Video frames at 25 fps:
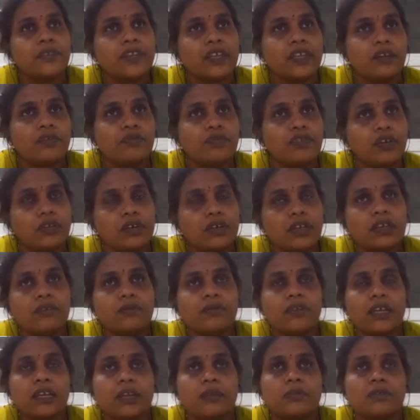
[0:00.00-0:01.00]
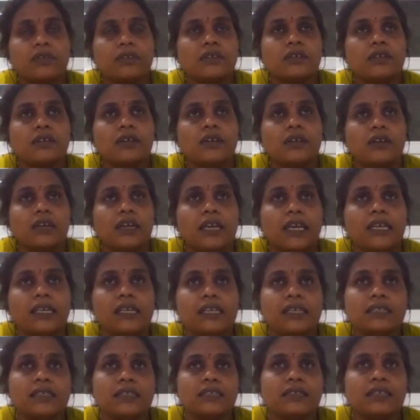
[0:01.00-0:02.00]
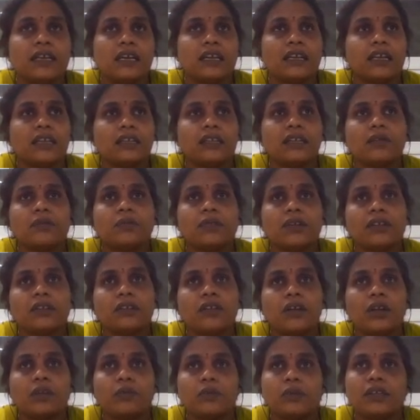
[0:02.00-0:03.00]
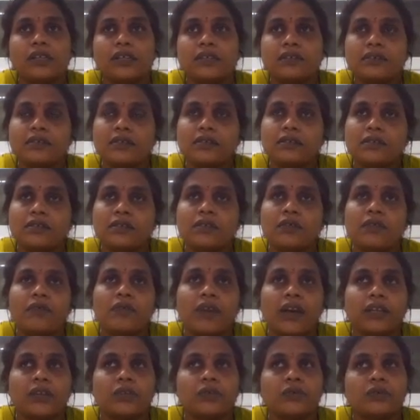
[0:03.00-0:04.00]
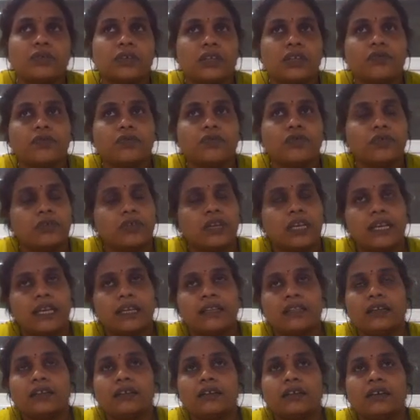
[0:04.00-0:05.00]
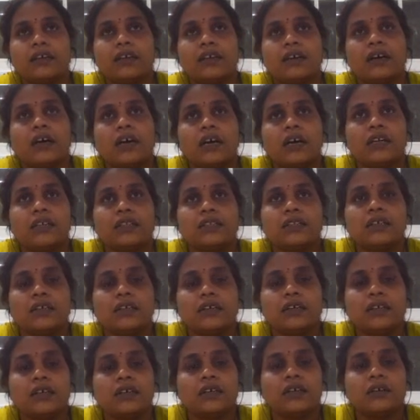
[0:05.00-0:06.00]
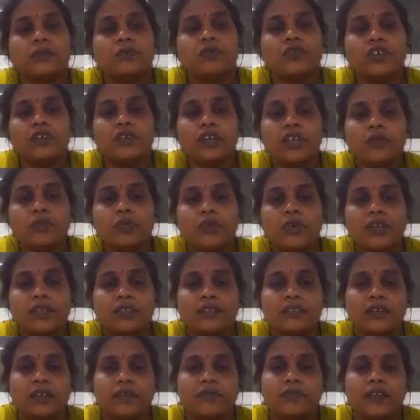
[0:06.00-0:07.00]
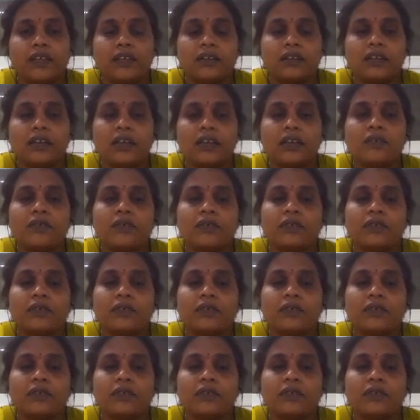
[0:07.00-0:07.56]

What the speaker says: floating variable. Integers are nothing but normal digits 1, 2, 3, 4 like that, and the floating points are there.